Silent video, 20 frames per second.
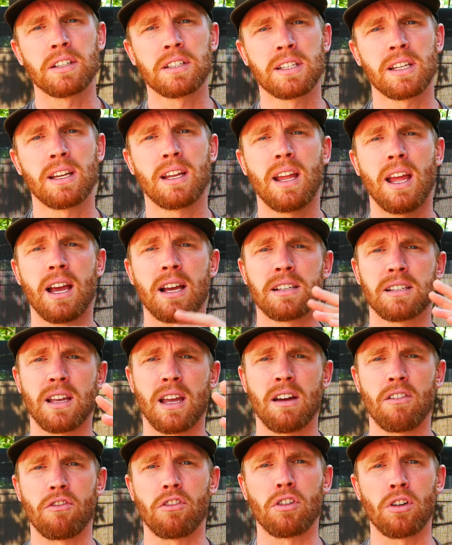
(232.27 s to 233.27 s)
the tent has
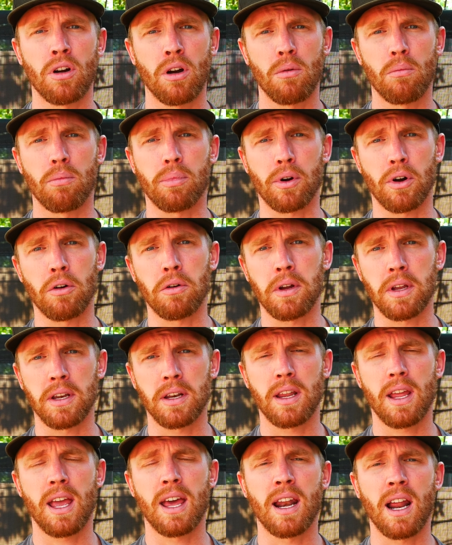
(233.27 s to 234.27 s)
ever broken,
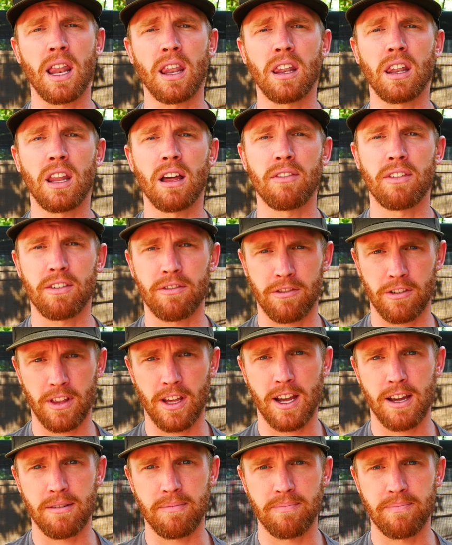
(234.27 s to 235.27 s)
and I love it for
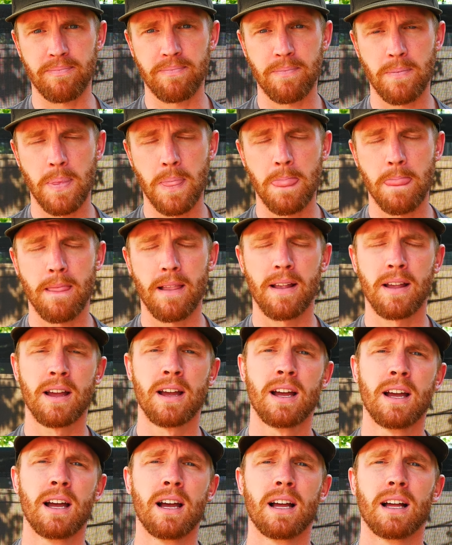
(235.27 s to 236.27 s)
that.
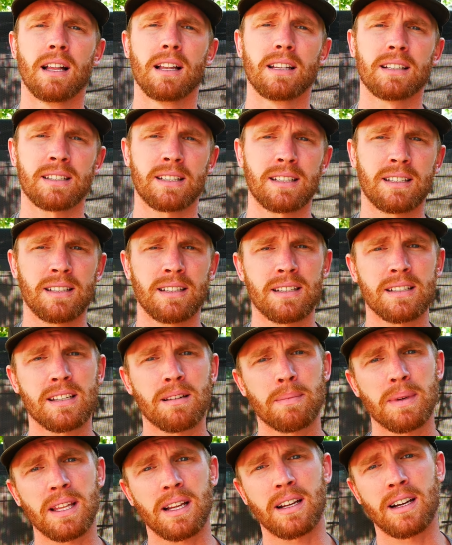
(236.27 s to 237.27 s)
Let's get into
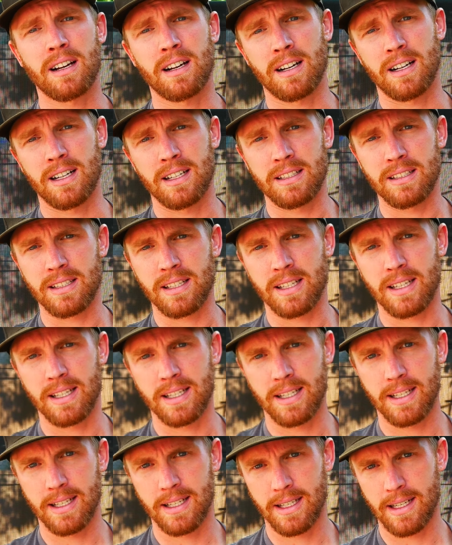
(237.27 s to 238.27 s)
some of the cons
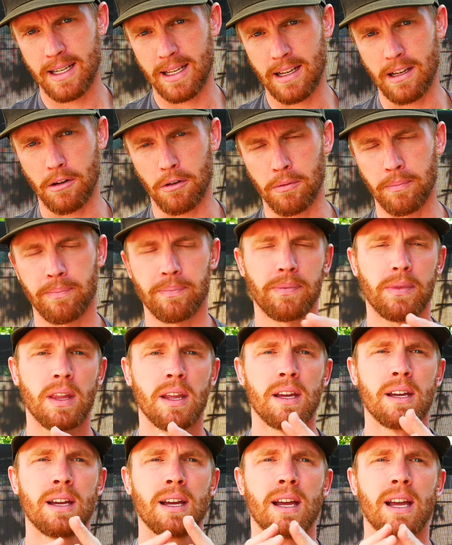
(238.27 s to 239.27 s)
now.
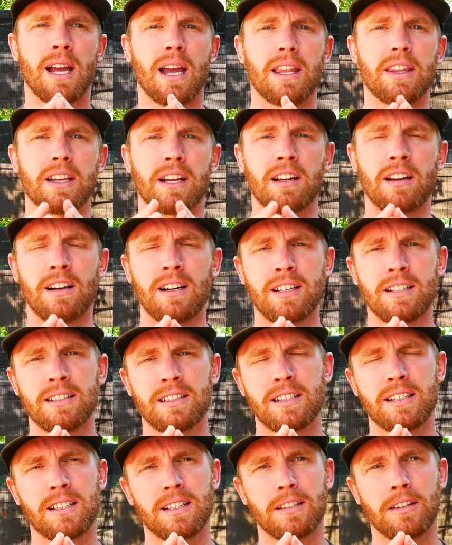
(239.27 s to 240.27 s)
And the
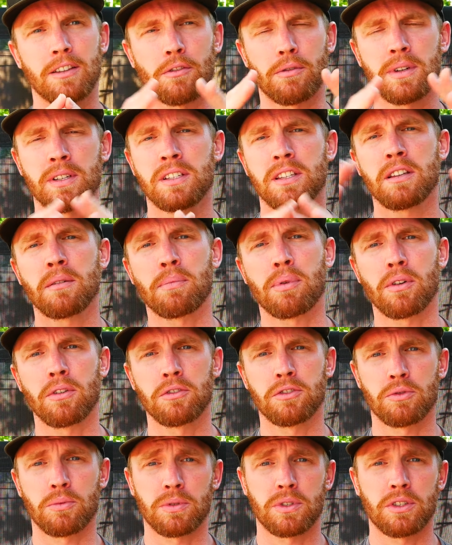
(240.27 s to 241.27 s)
cons, the reason the
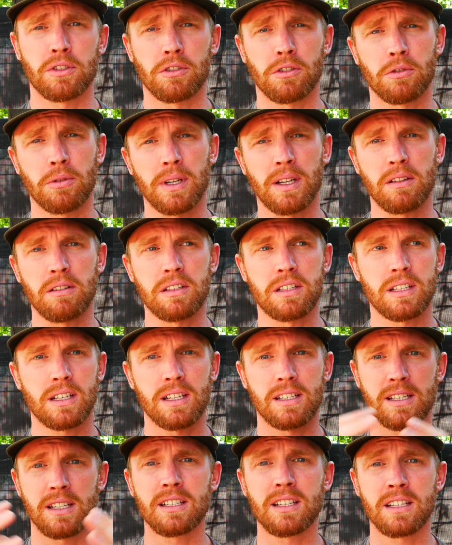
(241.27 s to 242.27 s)
pros were so quick is
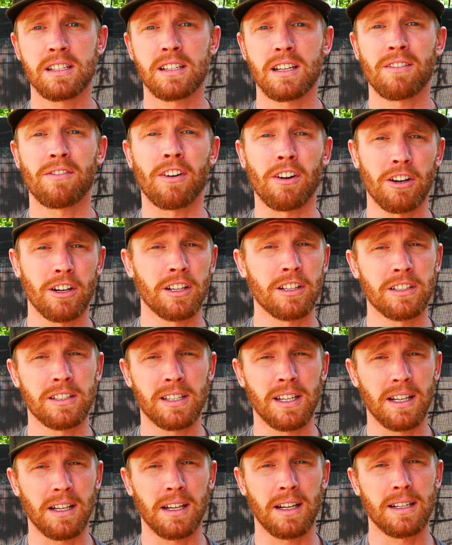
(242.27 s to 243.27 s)
because it is a very good
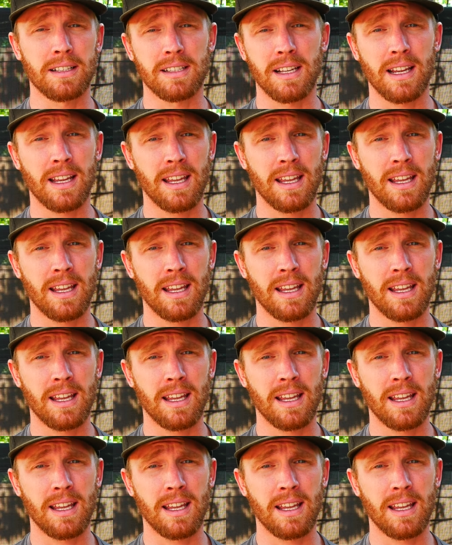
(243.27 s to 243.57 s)
tent, guys. I